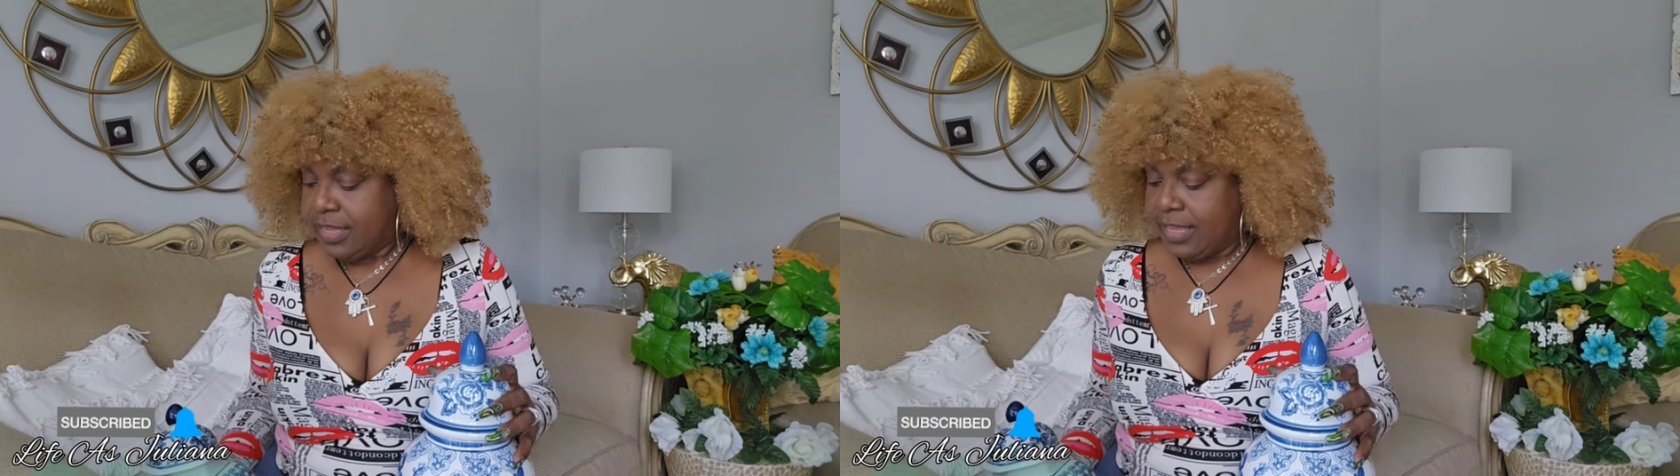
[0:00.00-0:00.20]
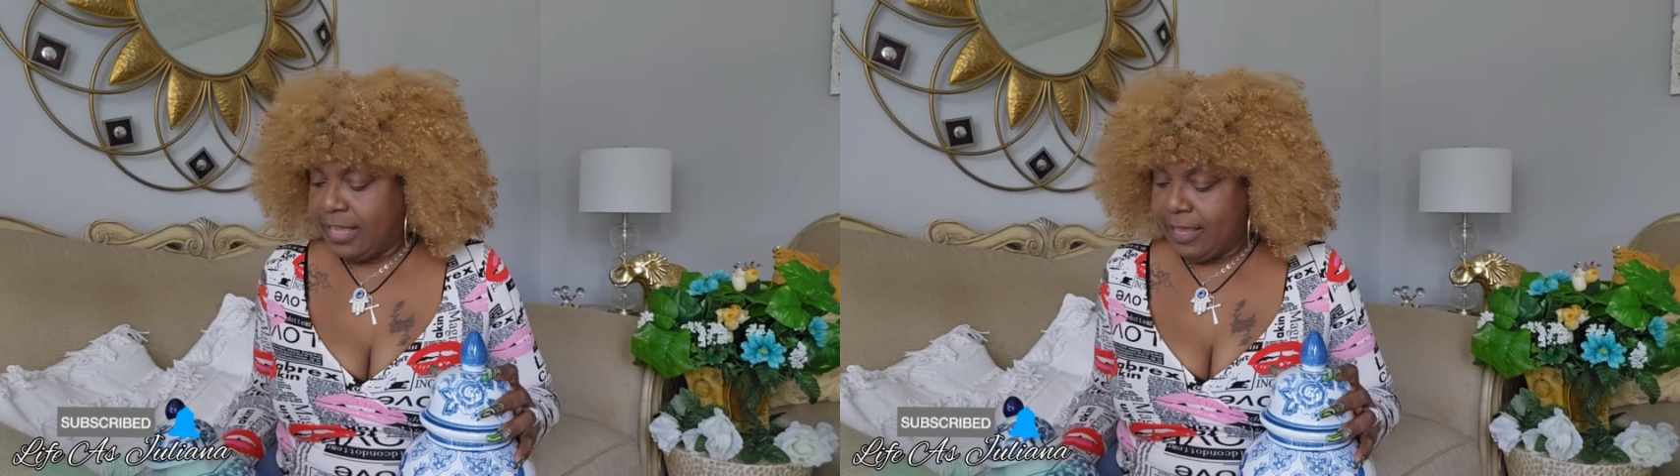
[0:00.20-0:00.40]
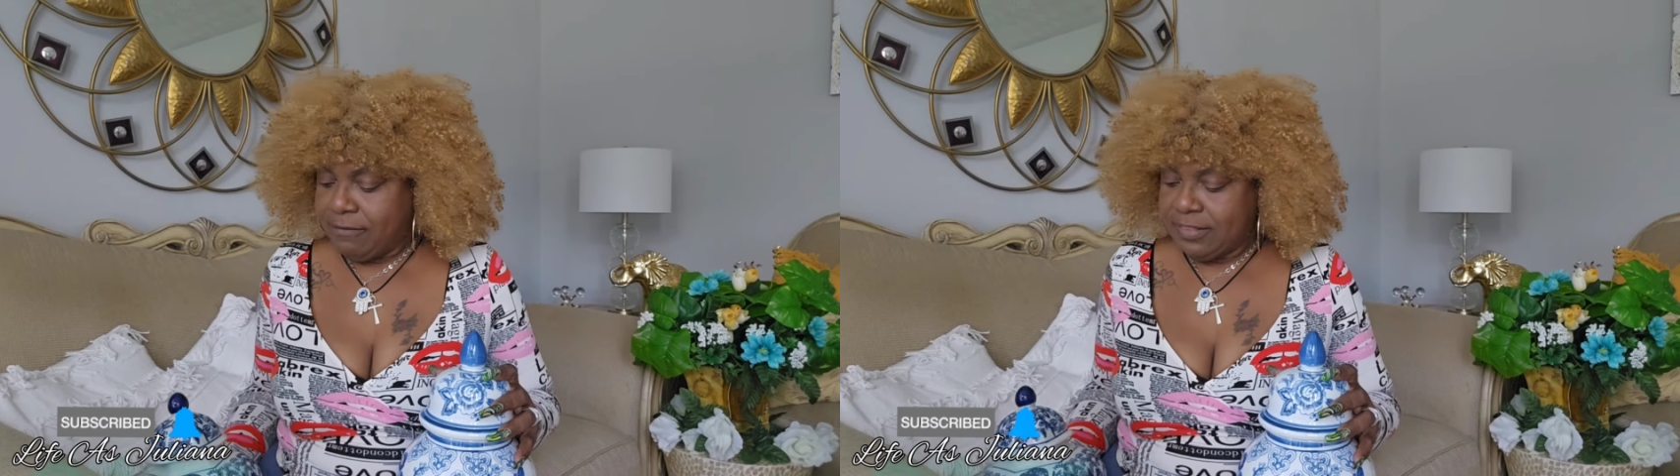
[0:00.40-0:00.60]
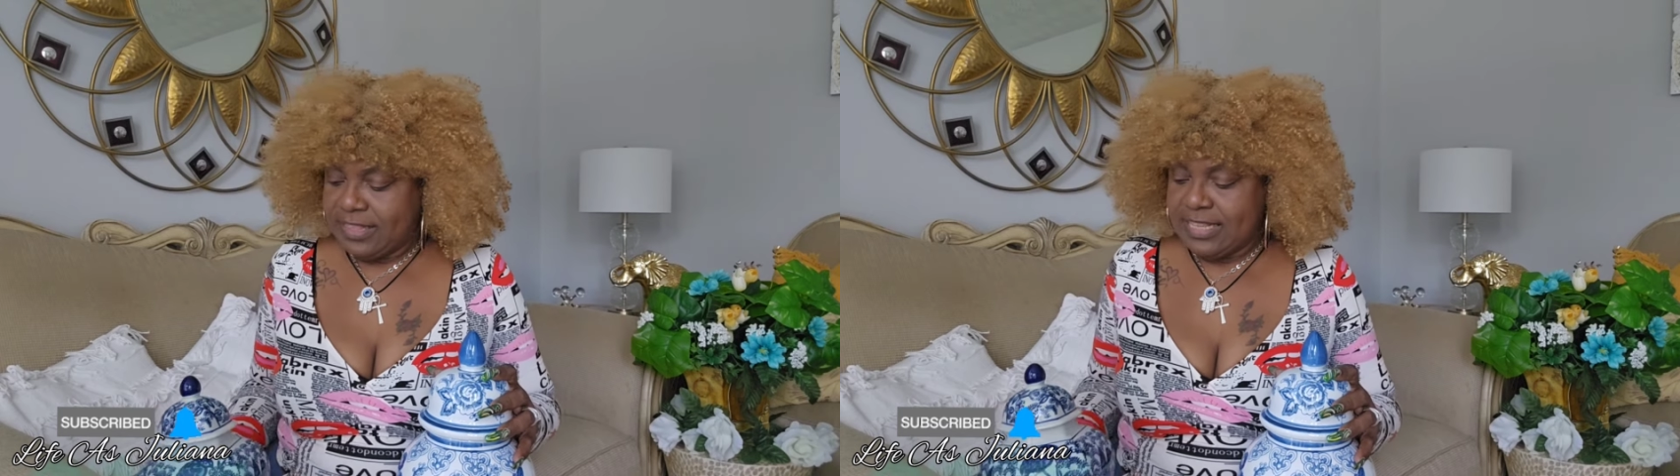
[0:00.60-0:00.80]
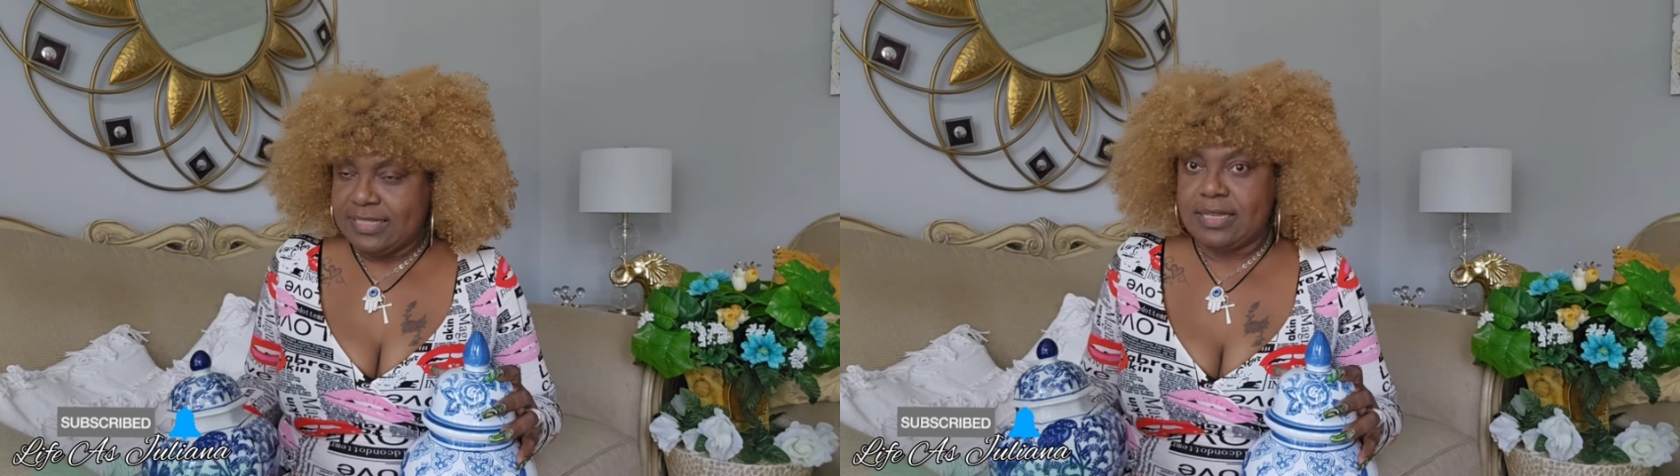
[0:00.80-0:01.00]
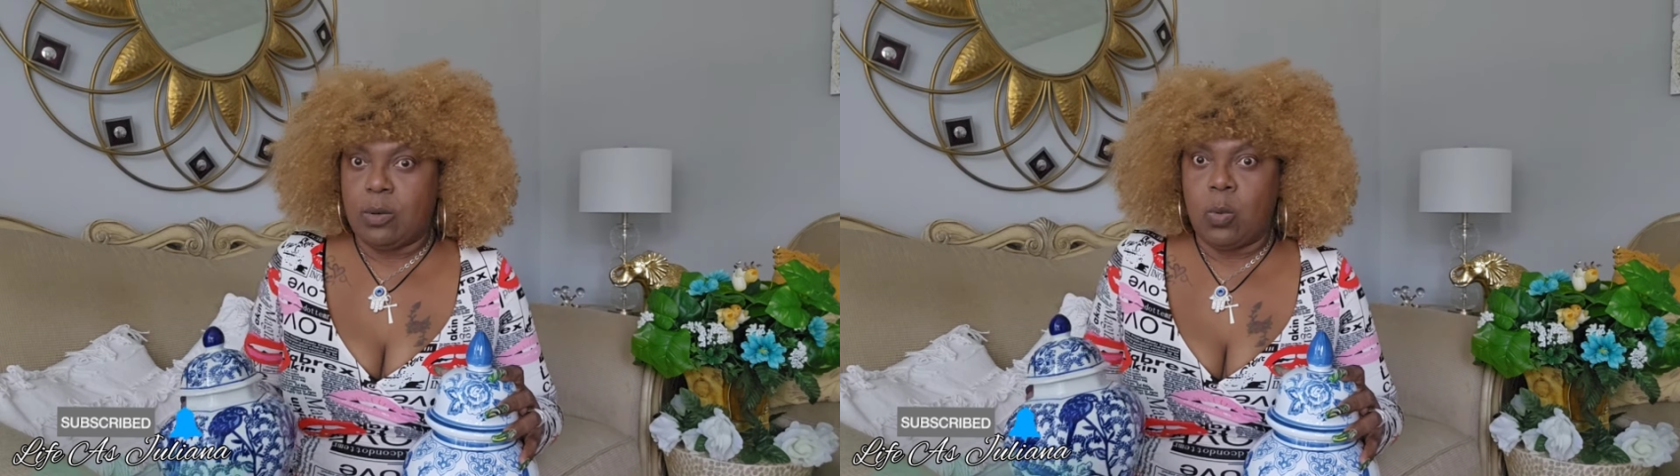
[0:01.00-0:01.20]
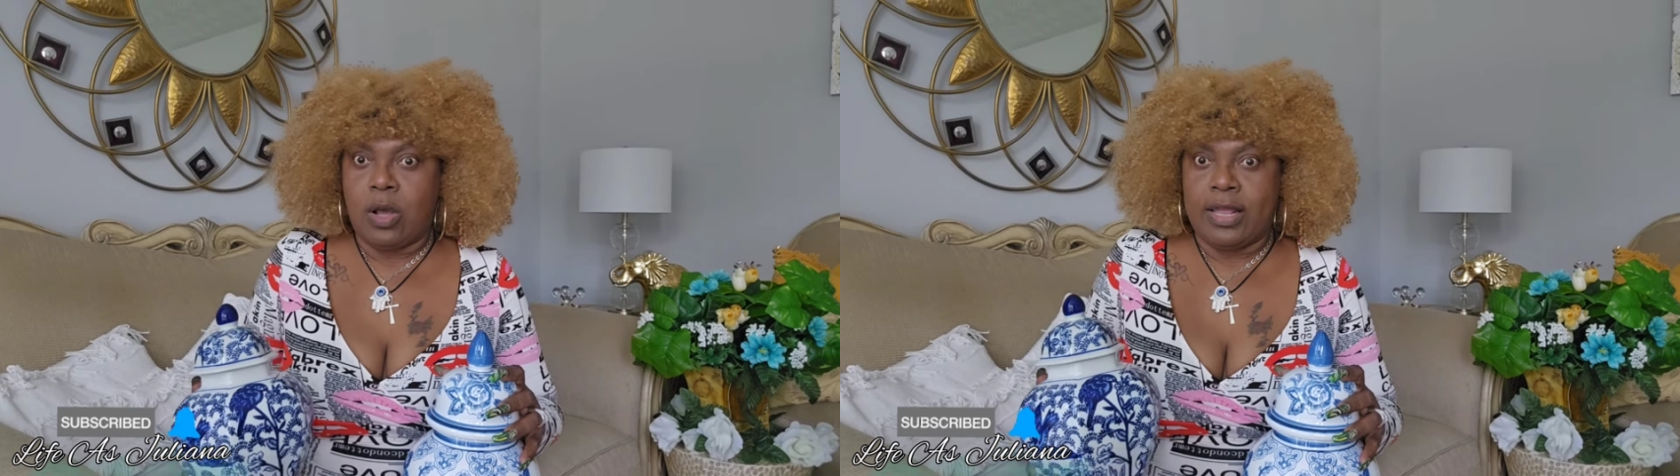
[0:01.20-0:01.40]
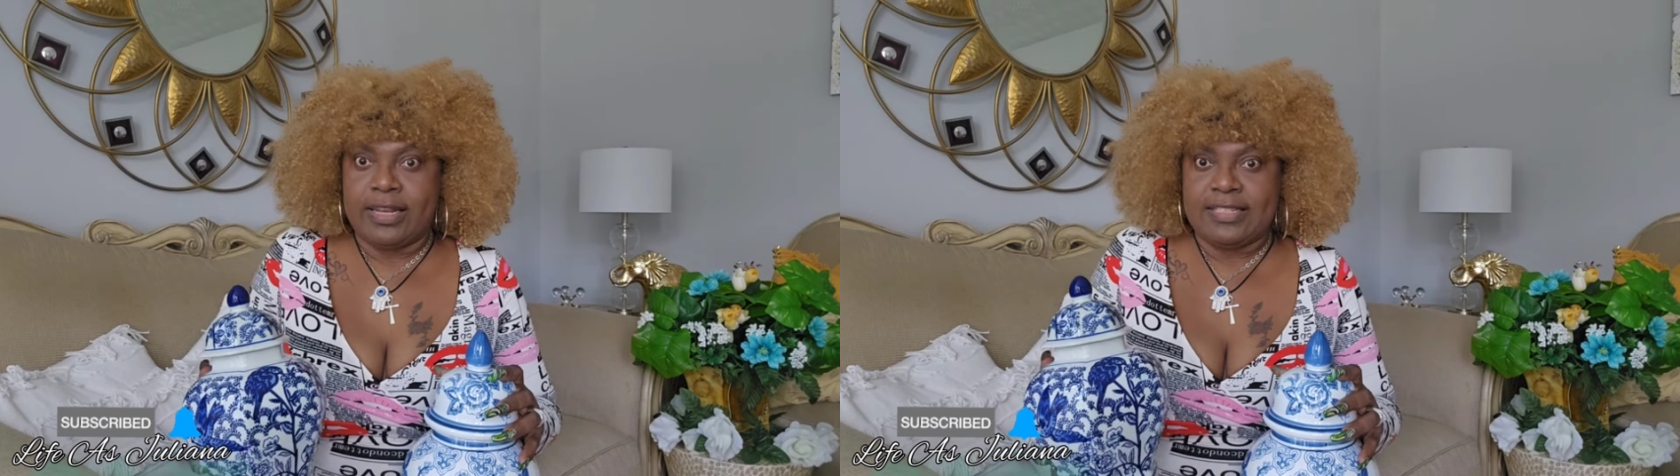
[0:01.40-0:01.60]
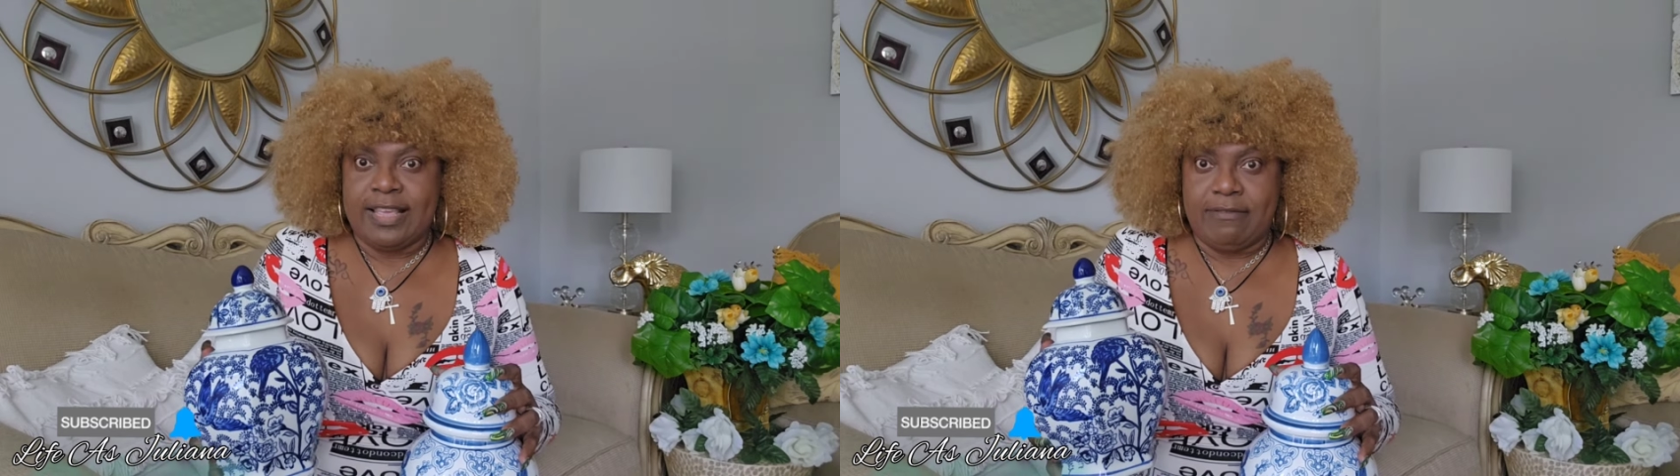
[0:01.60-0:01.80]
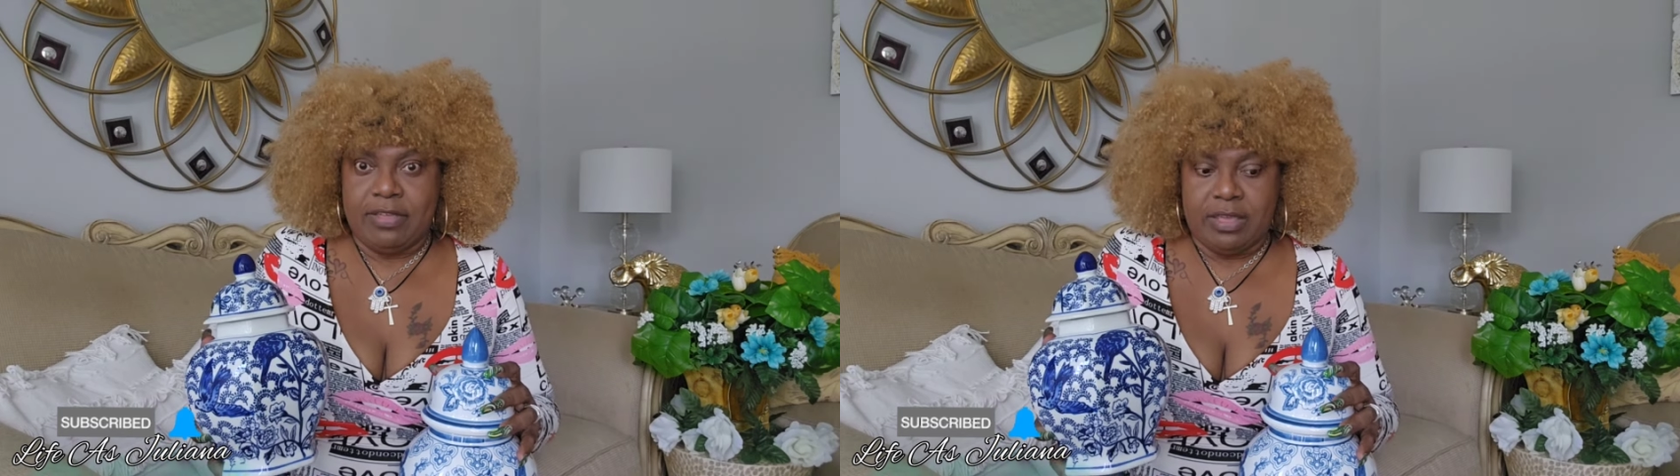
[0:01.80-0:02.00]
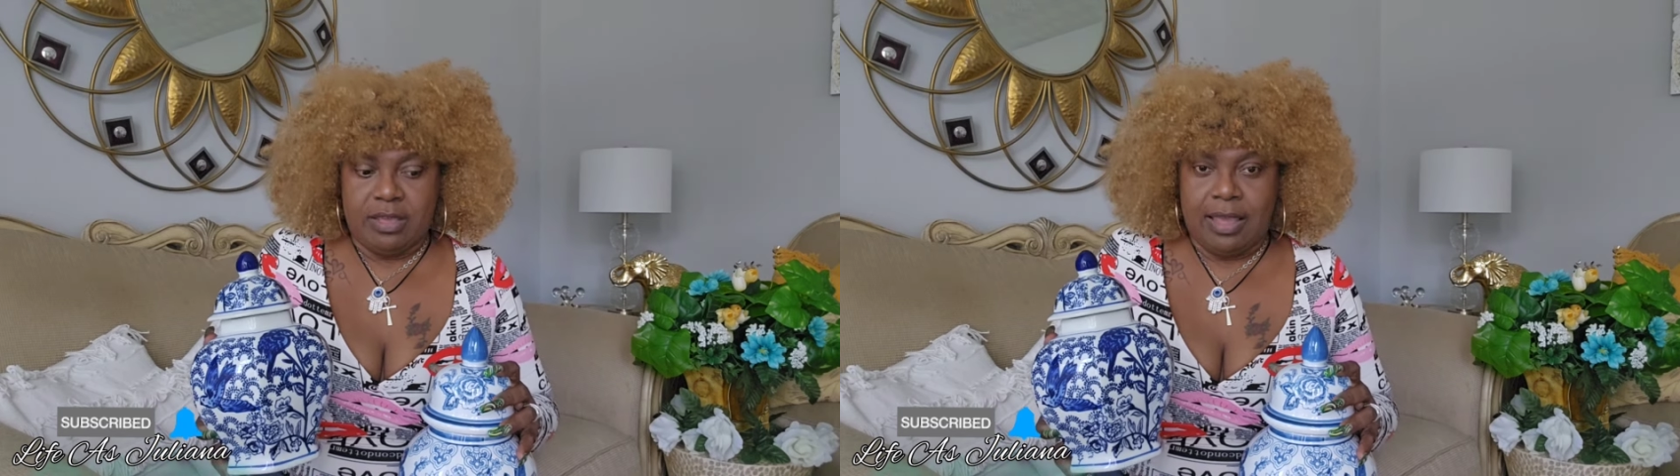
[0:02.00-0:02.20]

Even this little one is heavy.